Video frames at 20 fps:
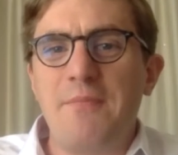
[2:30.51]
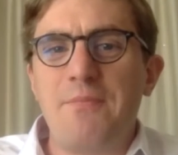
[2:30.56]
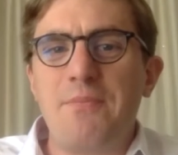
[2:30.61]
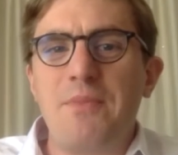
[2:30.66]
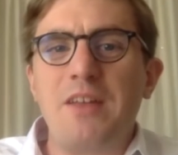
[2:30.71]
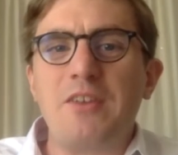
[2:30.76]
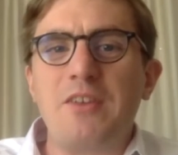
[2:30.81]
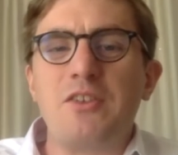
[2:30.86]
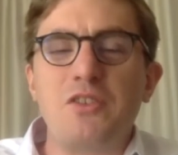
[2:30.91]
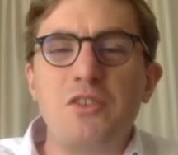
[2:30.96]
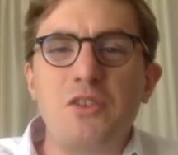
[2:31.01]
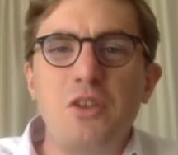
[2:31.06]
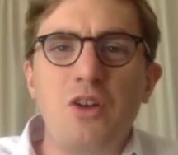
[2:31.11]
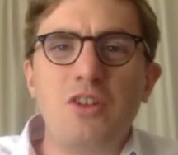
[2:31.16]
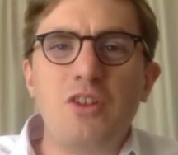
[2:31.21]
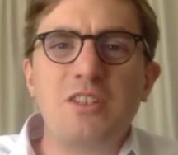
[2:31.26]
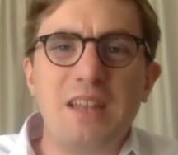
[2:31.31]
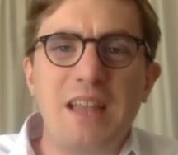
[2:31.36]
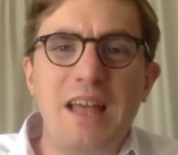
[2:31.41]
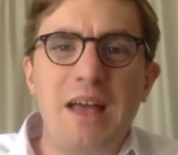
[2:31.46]
that does
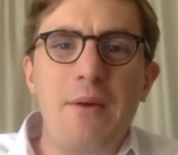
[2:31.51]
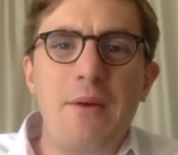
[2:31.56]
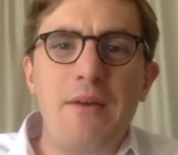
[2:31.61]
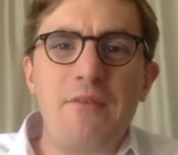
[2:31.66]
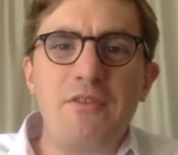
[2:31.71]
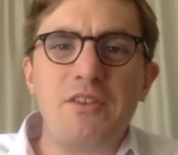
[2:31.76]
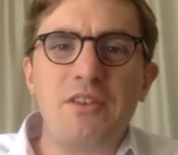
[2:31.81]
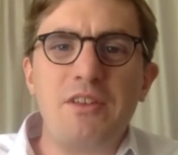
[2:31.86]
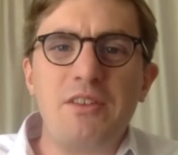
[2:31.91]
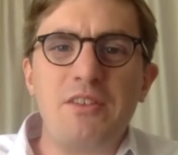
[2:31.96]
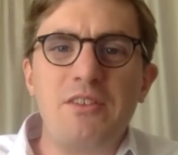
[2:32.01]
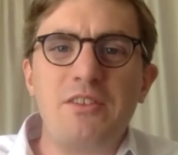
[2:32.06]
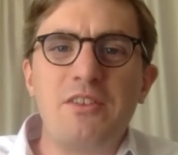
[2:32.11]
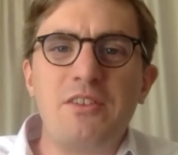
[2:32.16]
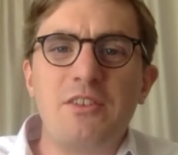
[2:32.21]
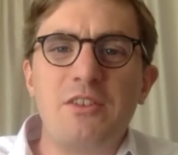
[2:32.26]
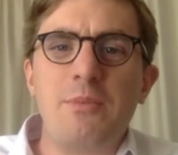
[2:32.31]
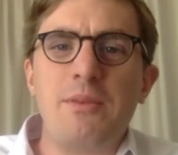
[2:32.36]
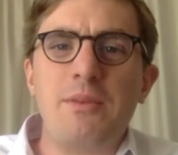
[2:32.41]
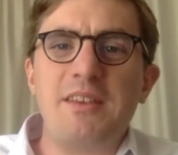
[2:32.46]
not allow evidence
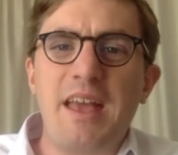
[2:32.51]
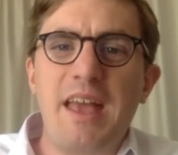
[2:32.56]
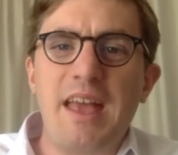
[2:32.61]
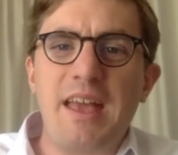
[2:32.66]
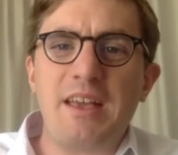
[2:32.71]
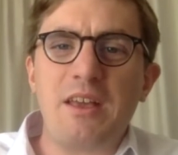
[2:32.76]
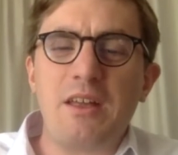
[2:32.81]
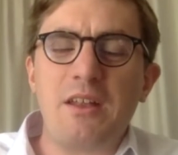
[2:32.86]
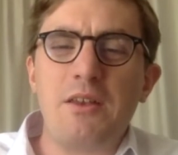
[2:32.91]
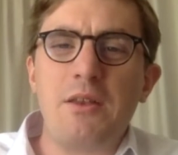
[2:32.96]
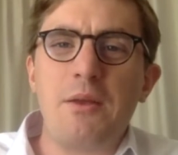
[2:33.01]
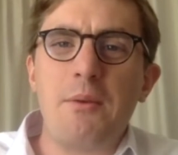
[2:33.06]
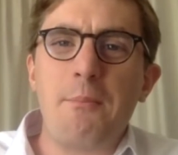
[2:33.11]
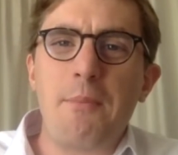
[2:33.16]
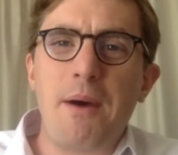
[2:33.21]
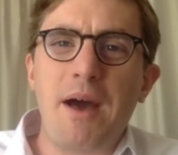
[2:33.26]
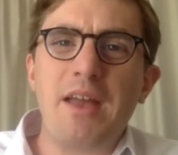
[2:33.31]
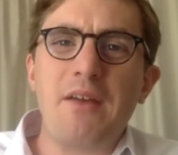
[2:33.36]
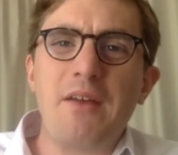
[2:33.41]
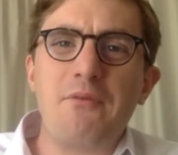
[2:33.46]
to be taken
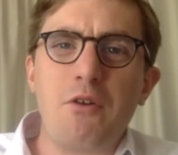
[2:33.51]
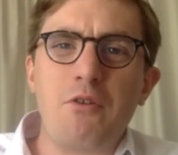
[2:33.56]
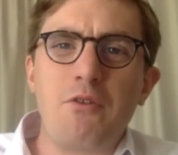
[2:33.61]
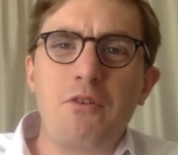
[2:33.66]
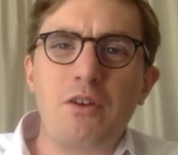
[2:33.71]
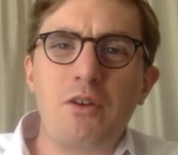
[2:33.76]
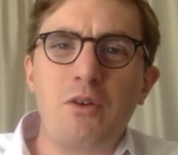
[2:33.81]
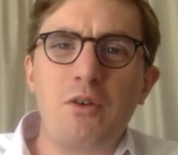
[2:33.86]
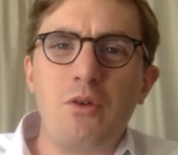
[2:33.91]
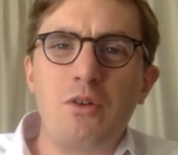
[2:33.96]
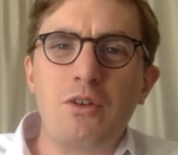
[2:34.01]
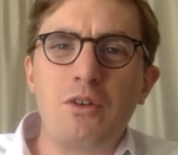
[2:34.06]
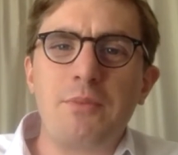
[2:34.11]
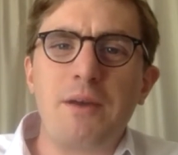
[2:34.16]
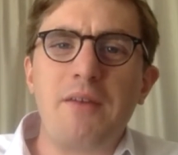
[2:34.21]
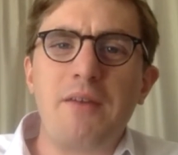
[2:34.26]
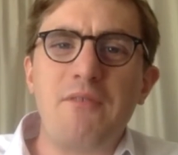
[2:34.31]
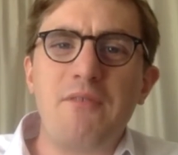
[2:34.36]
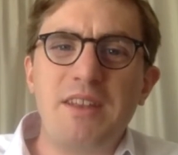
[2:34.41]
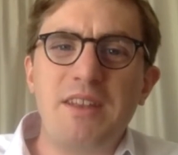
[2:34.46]
by a foreign court
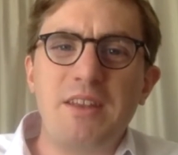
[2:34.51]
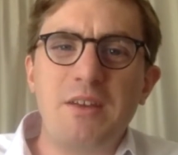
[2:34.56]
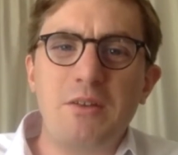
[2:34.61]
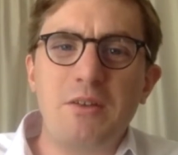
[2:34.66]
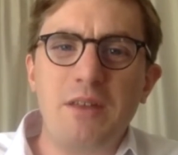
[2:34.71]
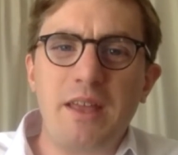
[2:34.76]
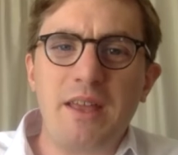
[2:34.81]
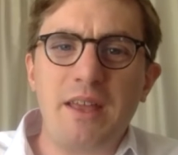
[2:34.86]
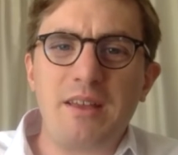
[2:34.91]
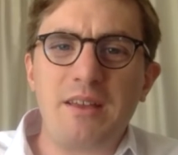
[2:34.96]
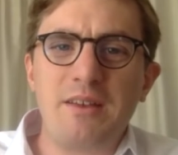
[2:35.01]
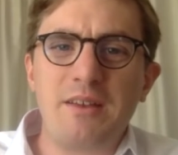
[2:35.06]
by video link.